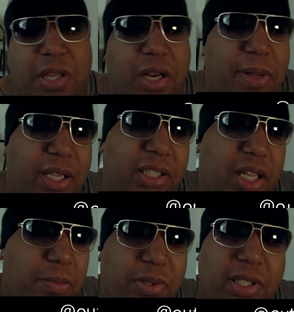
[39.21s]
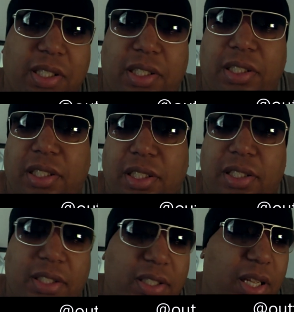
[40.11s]
talk about subject,
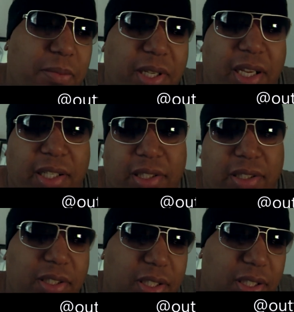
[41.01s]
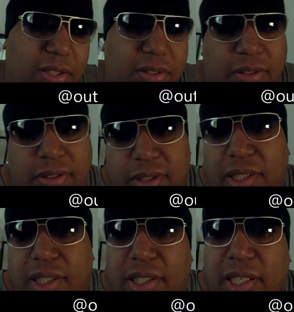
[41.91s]
you know,
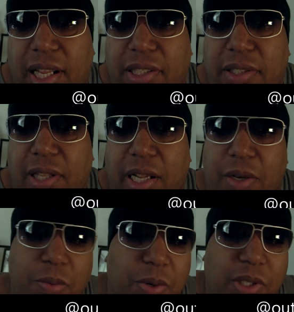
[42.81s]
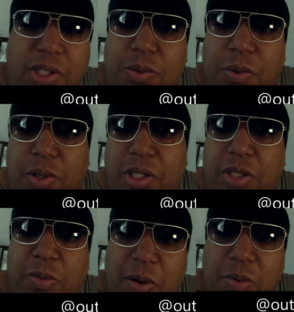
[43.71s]
that's like a world, this is a world,
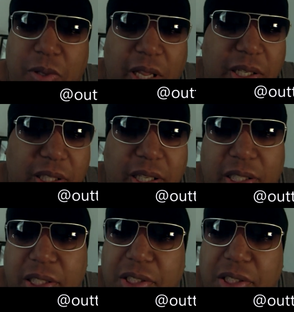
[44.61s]
this is my, like, this